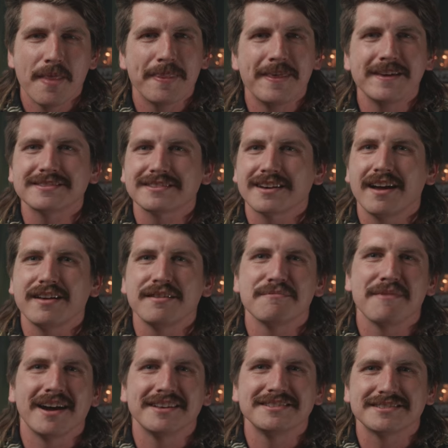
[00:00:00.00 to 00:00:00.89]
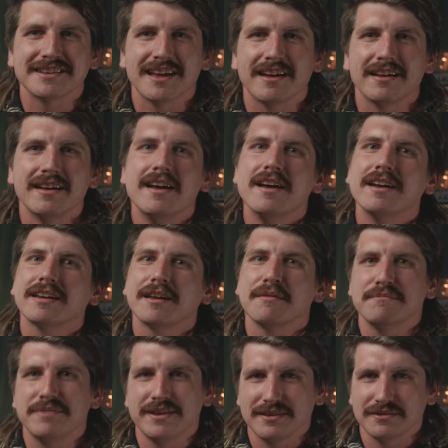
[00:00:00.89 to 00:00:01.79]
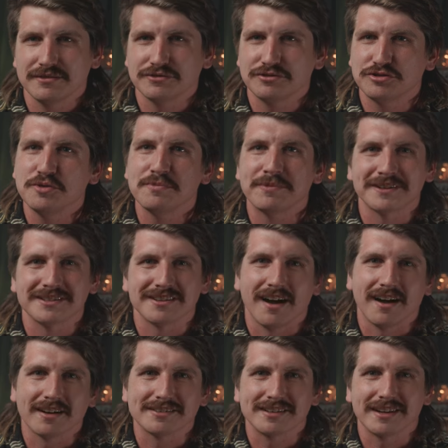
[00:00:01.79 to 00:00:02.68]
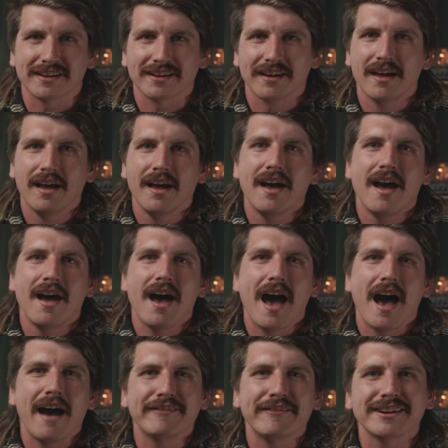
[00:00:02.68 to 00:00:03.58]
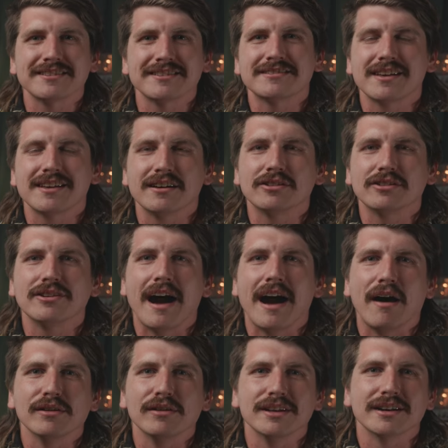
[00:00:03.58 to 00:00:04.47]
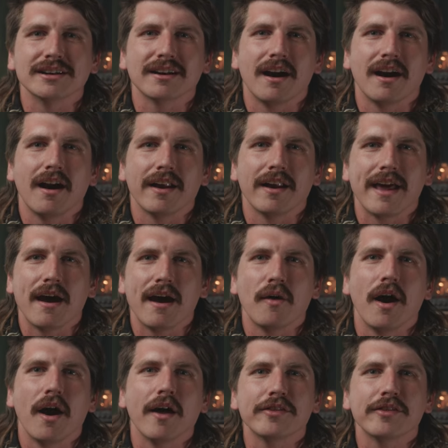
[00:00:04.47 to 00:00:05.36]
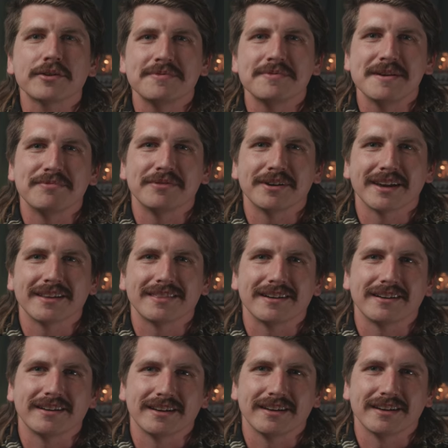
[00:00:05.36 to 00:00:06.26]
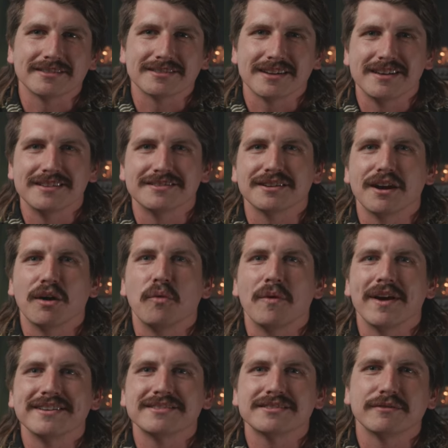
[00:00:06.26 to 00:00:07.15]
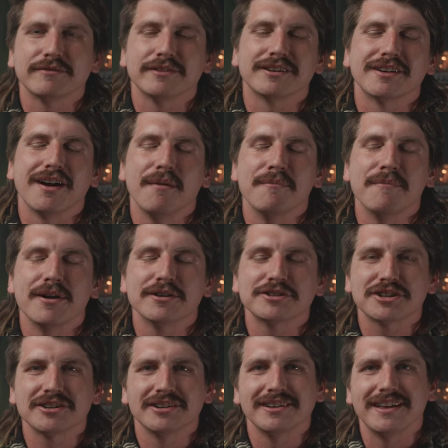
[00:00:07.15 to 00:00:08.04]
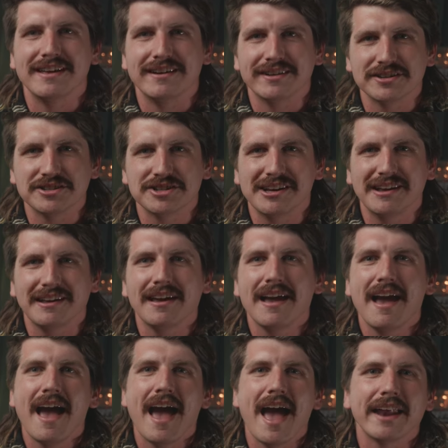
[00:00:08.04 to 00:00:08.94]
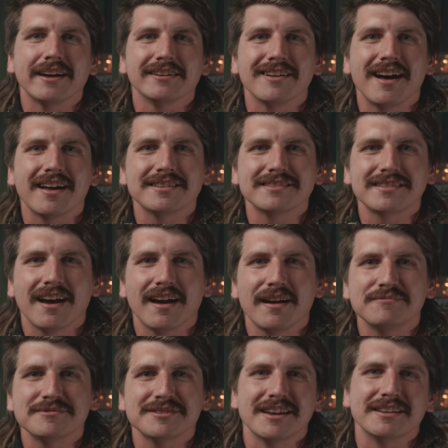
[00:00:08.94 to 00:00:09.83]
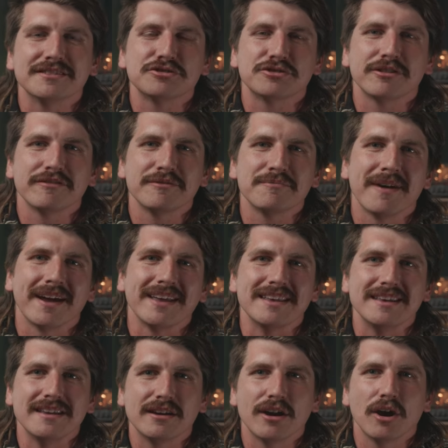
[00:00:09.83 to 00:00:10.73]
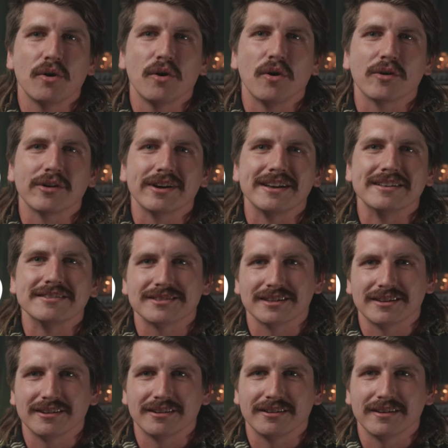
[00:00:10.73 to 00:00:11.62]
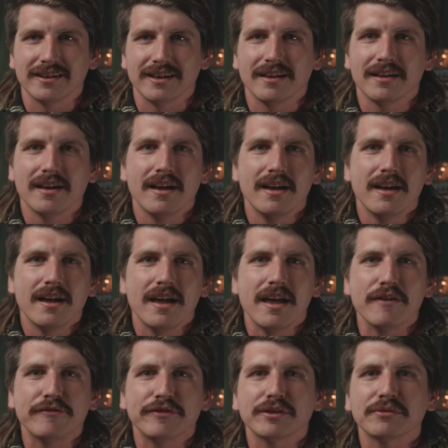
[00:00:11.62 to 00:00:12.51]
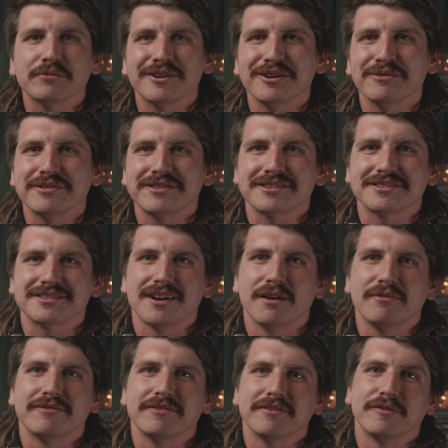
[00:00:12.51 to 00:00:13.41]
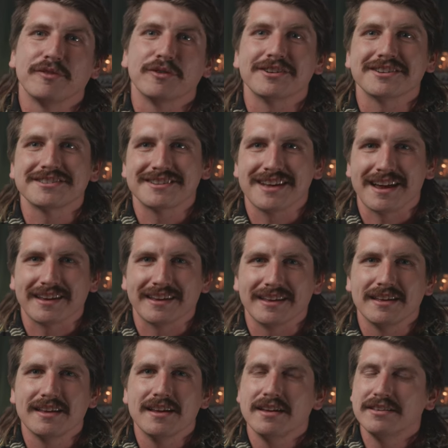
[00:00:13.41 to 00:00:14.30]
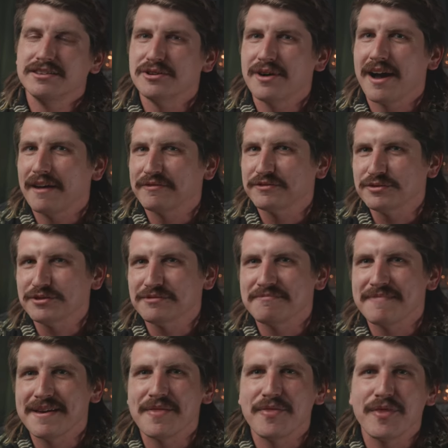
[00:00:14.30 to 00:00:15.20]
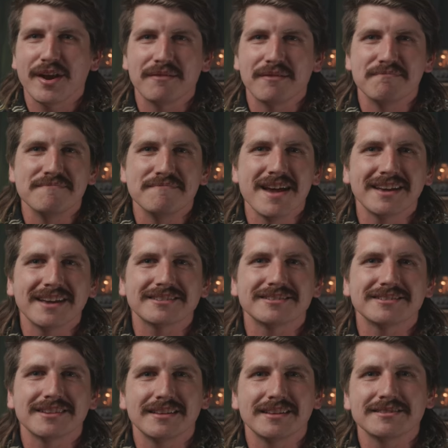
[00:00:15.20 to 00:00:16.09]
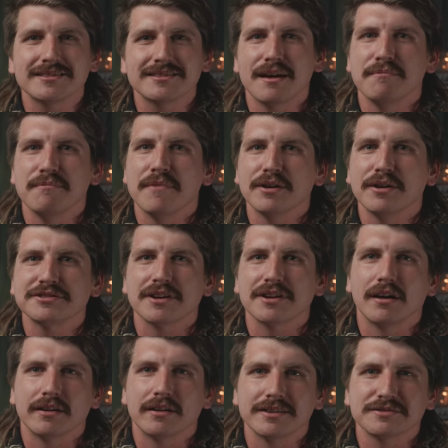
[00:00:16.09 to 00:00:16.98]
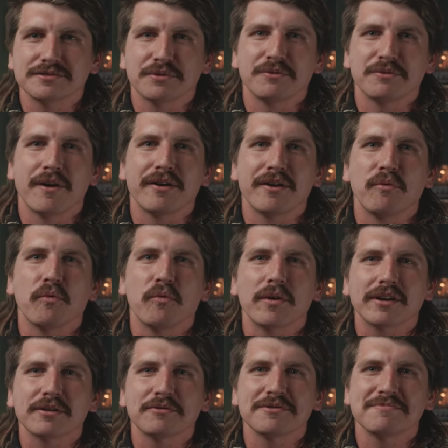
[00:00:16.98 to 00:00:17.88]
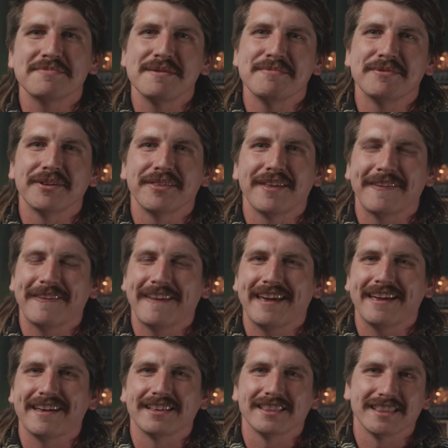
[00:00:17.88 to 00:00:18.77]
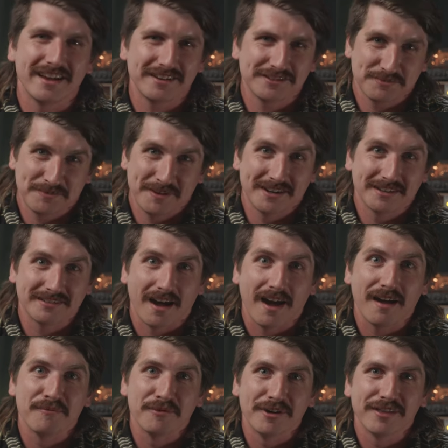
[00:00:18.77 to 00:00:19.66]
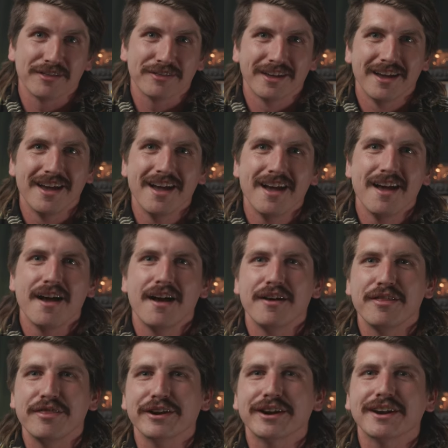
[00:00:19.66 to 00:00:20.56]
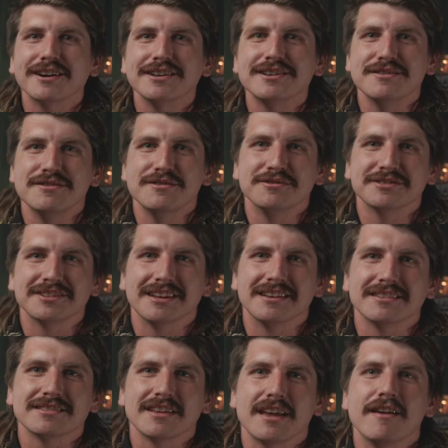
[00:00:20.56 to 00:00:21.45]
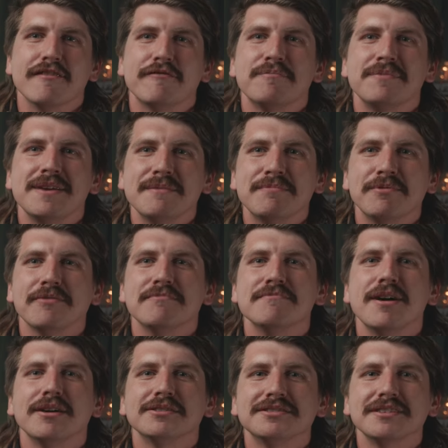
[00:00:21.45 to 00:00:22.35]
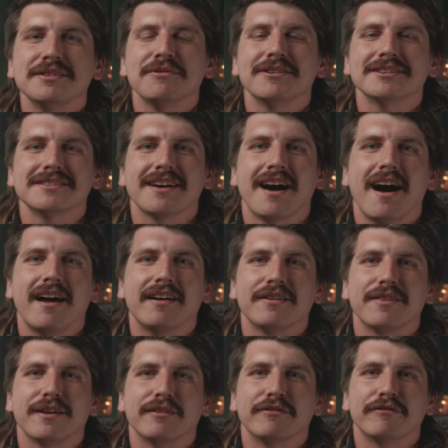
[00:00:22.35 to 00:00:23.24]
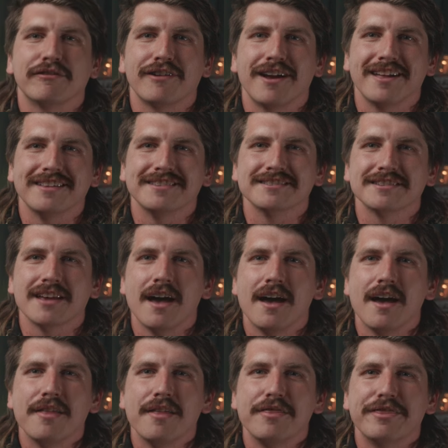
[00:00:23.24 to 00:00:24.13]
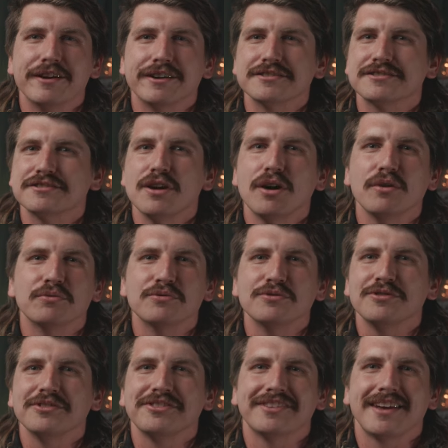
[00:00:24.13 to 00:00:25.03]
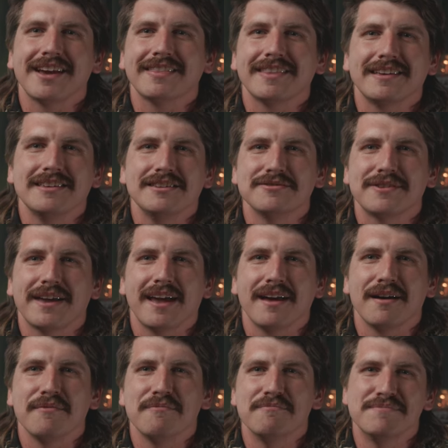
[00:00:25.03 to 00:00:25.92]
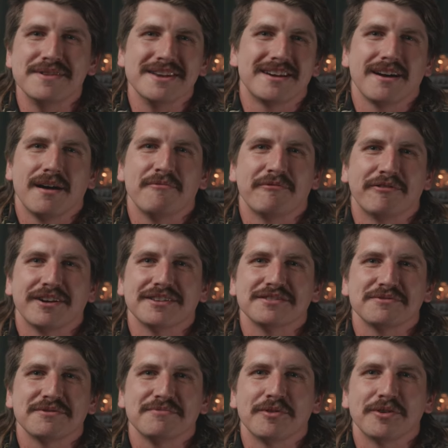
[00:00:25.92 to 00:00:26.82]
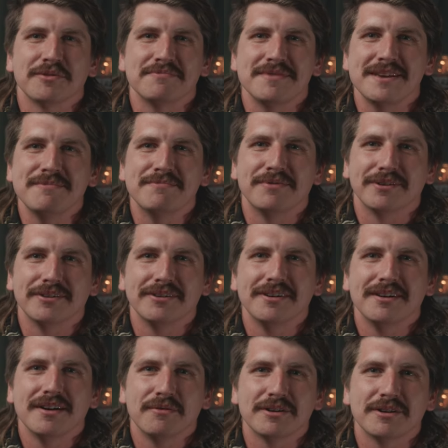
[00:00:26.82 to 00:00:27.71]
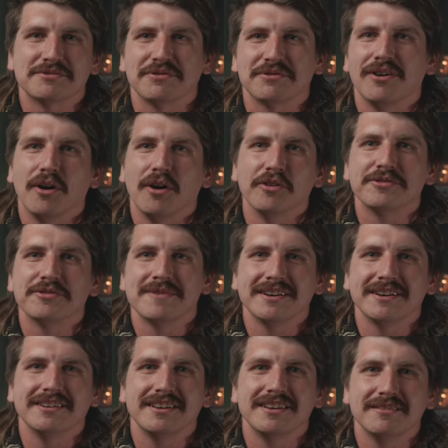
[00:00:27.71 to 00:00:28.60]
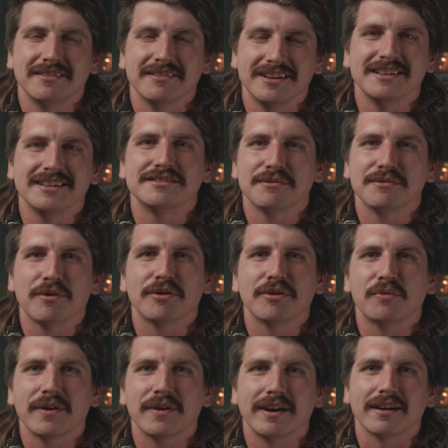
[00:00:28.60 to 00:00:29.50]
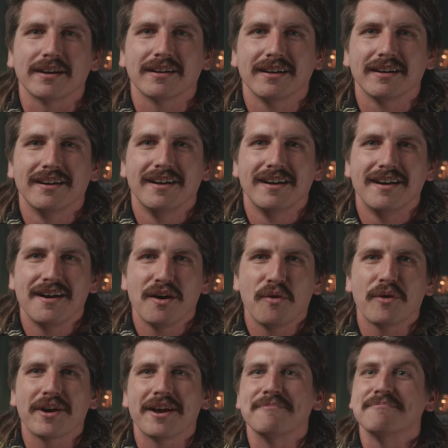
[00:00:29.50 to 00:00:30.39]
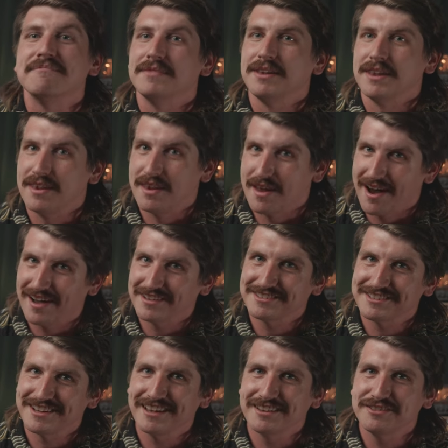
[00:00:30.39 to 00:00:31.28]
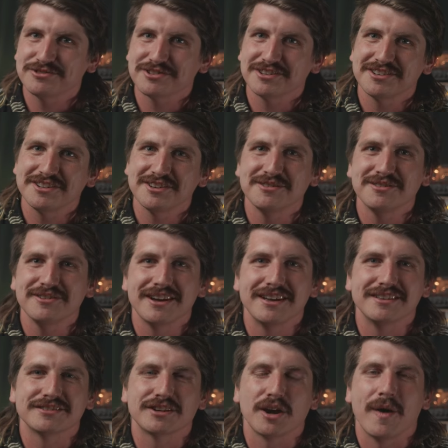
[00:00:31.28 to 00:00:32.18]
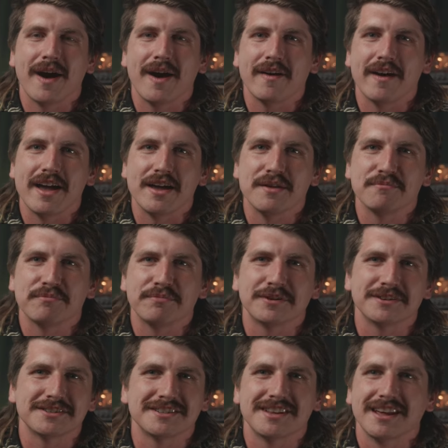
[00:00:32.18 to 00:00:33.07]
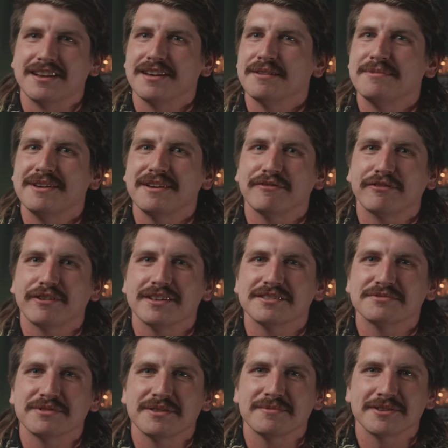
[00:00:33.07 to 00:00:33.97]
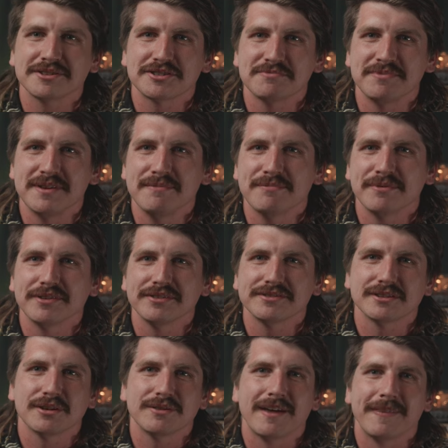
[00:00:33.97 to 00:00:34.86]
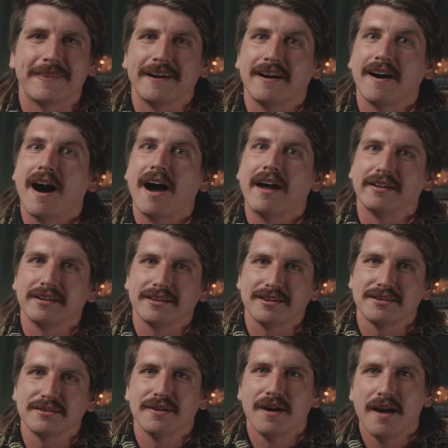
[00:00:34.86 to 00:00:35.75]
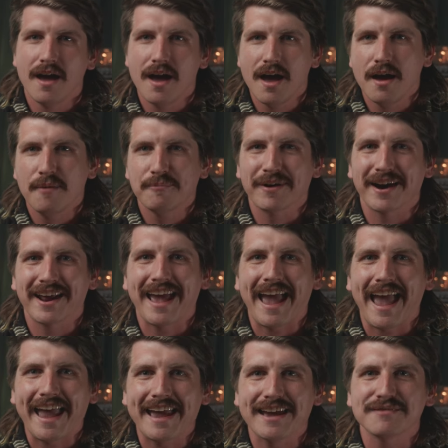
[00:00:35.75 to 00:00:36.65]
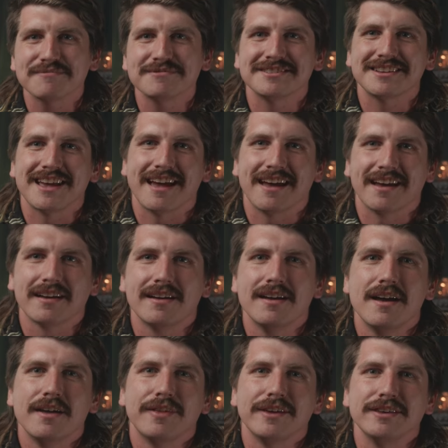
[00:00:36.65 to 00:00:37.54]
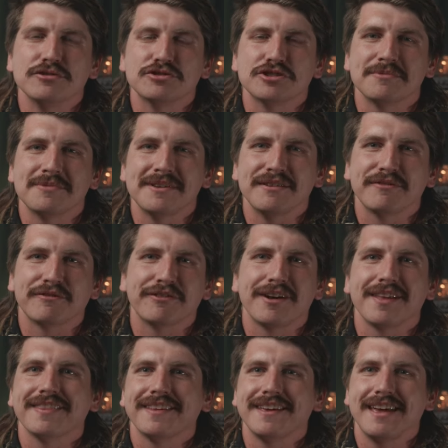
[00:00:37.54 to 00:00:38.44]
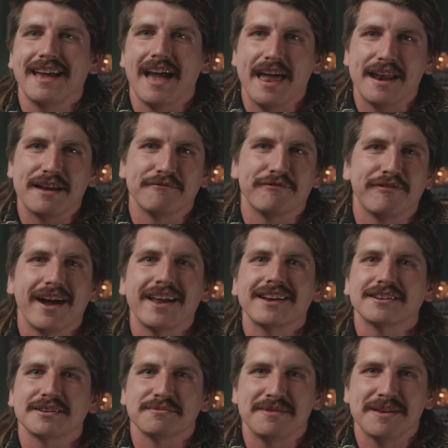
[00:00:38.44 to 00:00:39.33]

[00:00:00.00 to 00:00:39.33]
This kind of mindset can be super toxic. Having a cynical outlook on how other people get their gigs is a waste of your emotional energy, and a lot of times it's driven by ego or insecurity. If you're real with yourself for a second, you have to admit that it makes sense that most artists would want to work with people that they like spending time with. The good news is, if people mostly want to hire their friends, there's no rule saying that you can't become friends with more people, which will ultimately lead to more work. What I'm not saying you should do is go out and pretend to be friends with a bunch of people so that they'll hire you. But I am saying that you should be friendly and inviting to